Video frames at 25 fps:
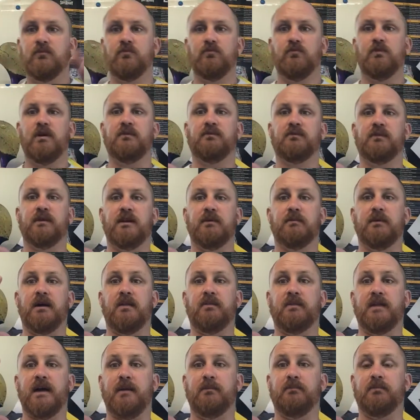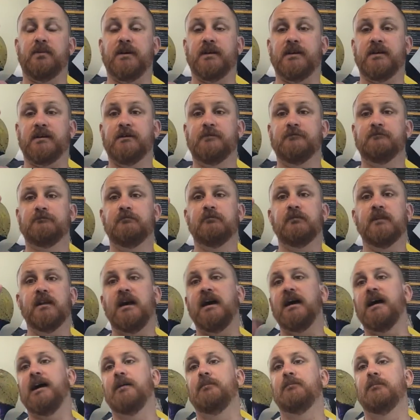roughly about that big,
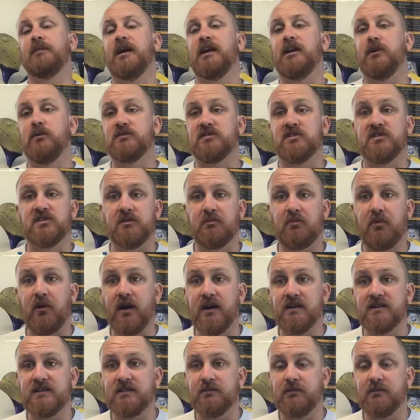and it was a surprise